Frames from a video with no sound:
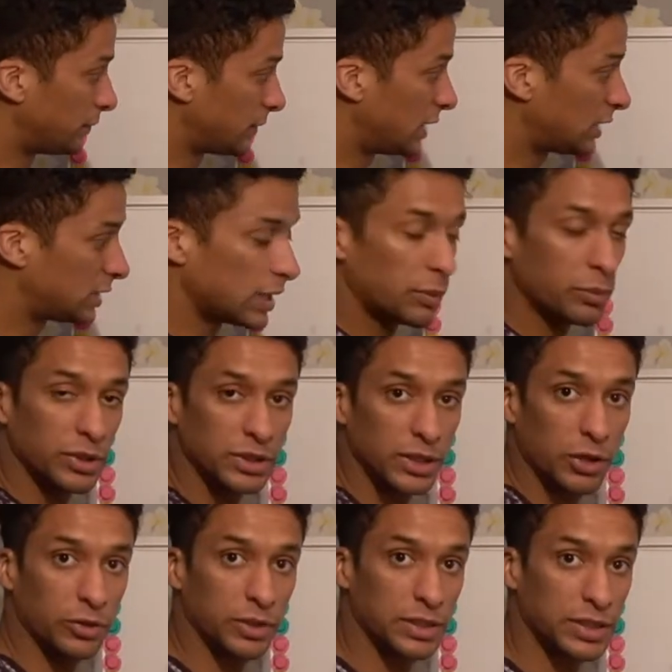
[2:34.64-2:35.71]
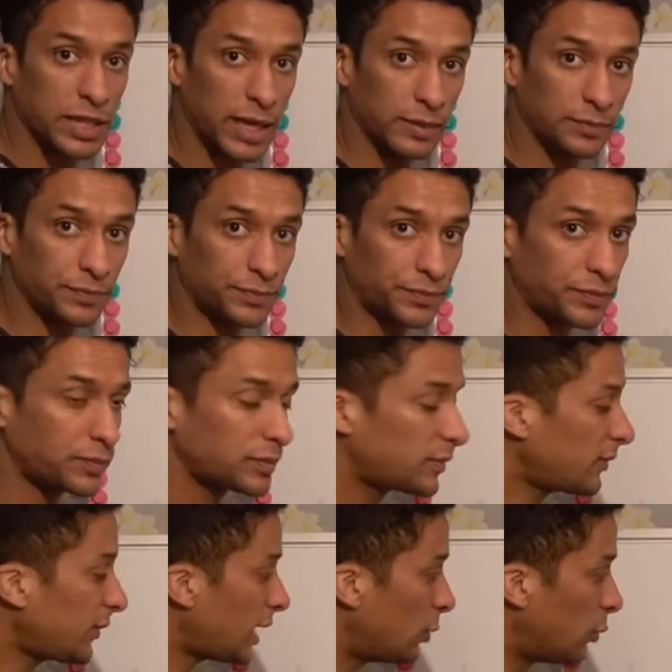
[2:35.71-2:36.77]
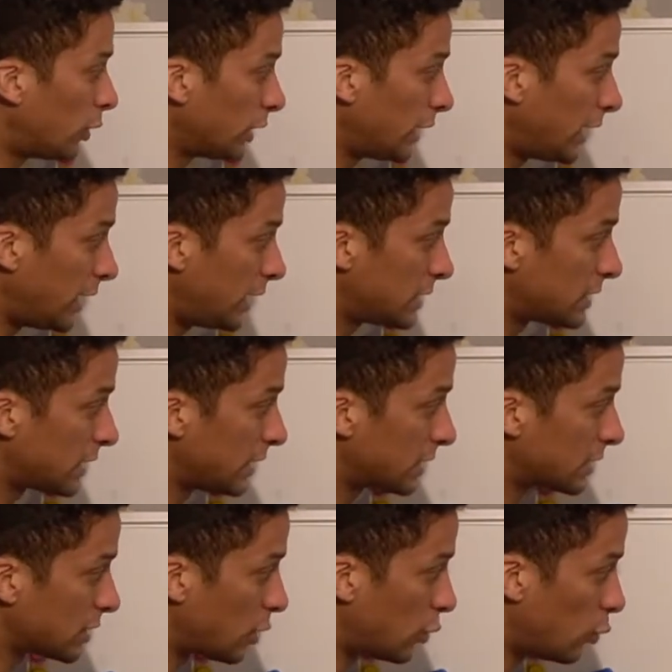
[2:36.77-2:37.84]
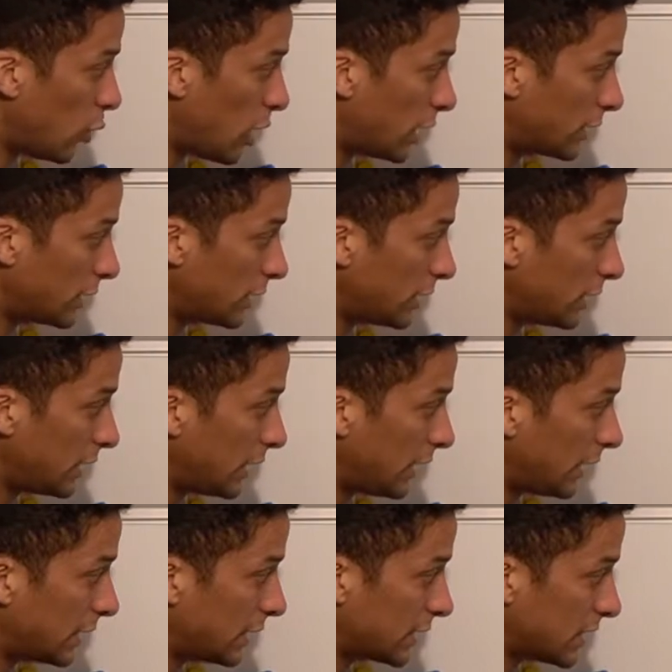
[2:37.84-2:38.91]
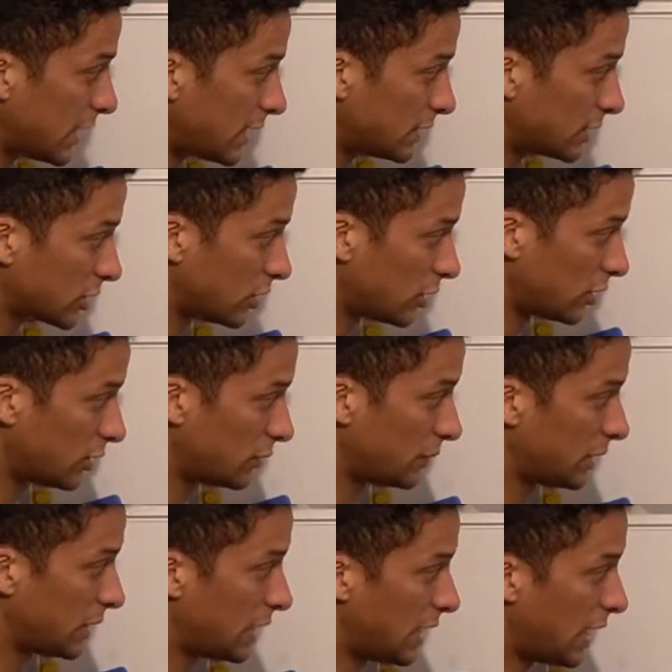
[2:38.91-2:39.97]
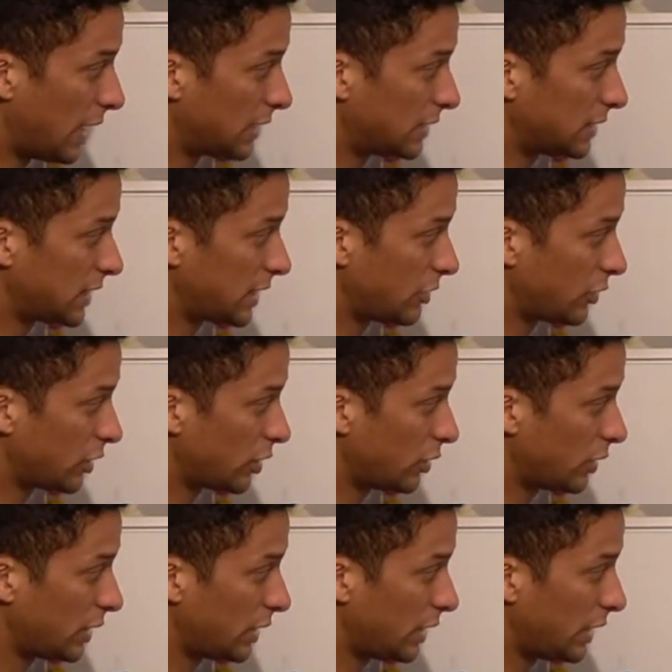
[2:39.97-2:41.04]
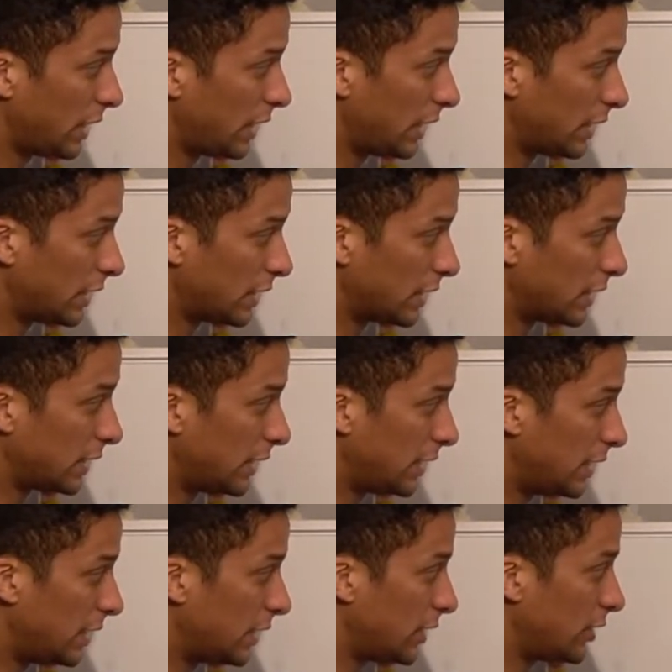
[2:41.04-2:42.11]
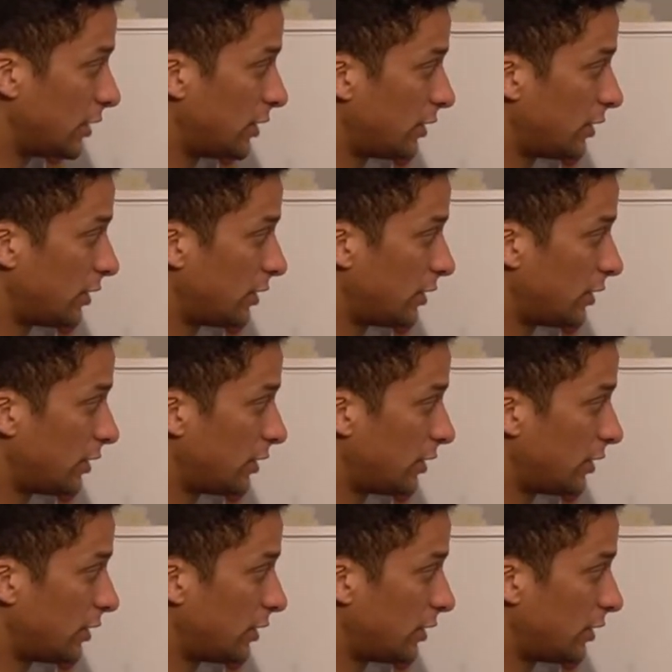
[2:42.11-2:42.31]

This number is known as 10. What it is a 1 in the tens column and a 0 in the